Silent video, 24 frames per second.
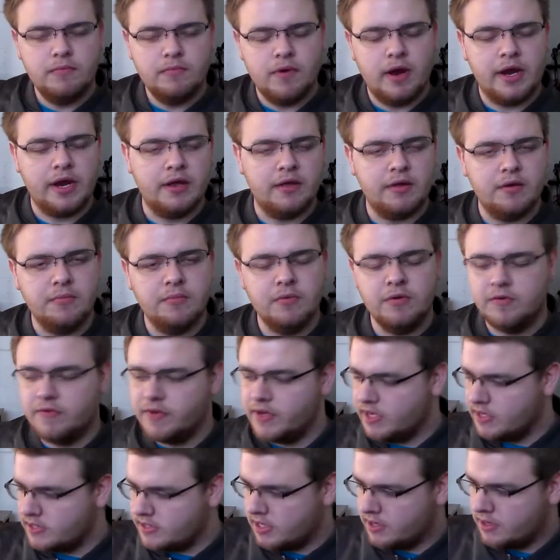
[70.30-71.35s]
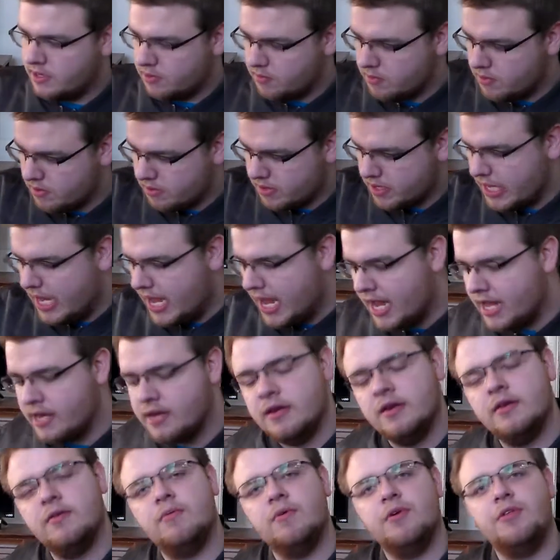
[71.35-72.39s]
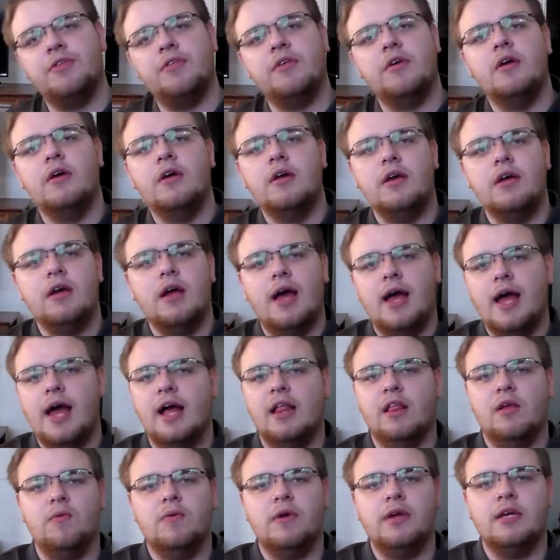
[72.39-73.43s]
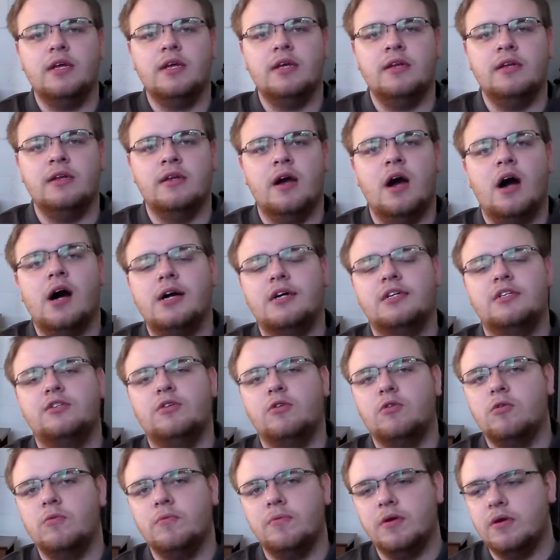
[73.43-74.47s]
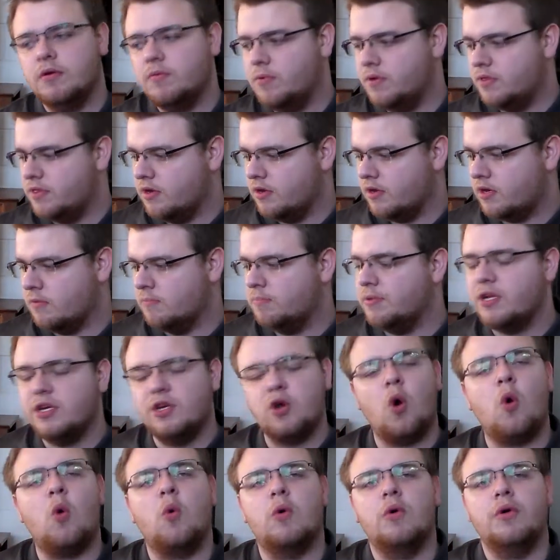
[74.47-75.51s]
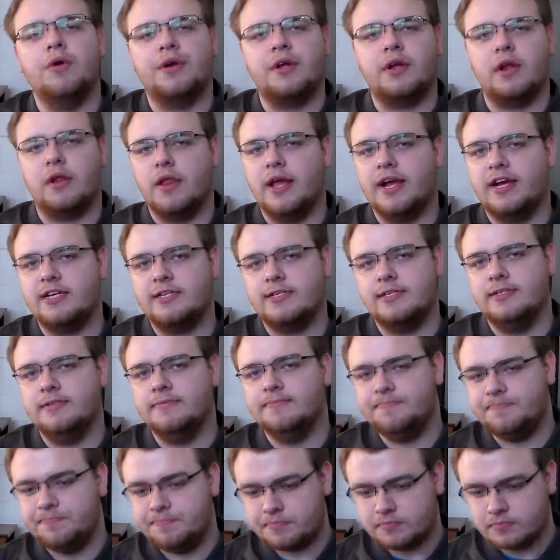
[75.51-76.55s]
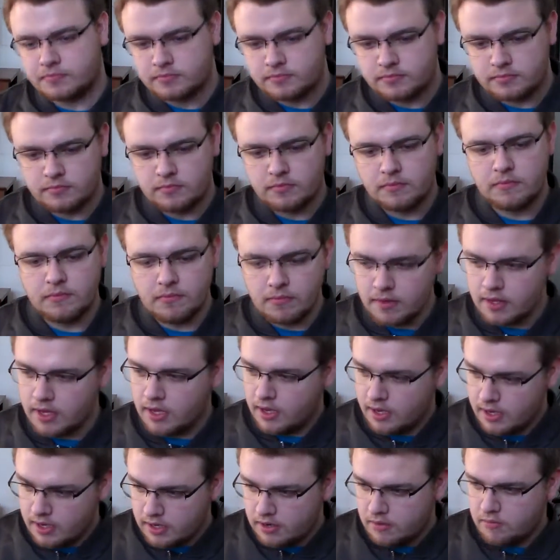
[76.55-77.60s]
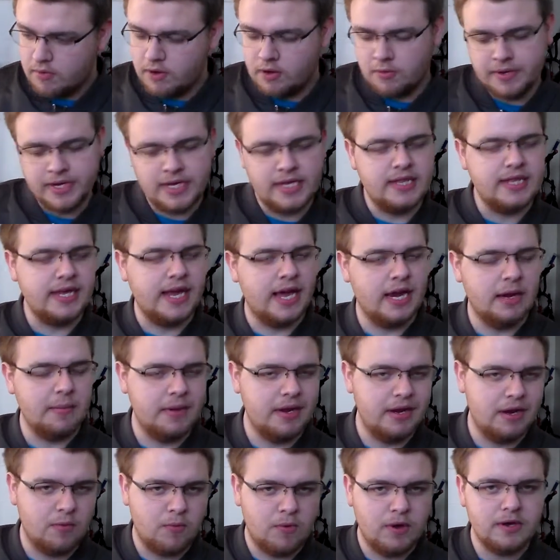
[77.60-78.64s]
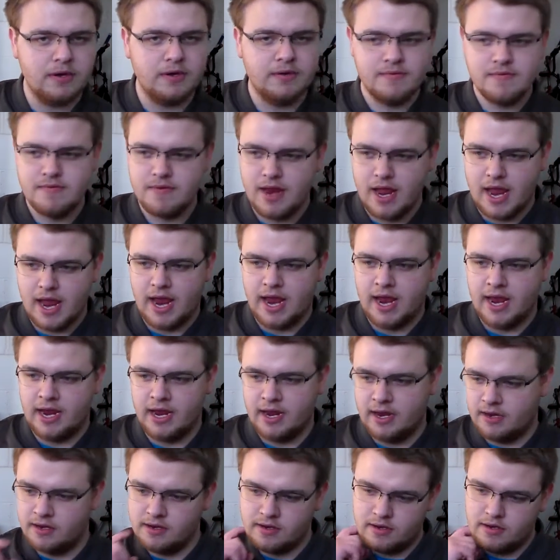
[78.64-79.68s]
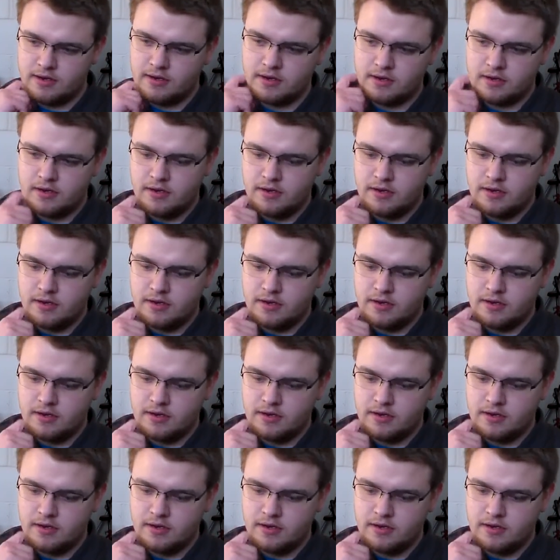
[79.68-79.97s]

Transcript: regular movies, and then we were going to end with Halloween, October, with our complete horror collection. Well, we did the animated one, and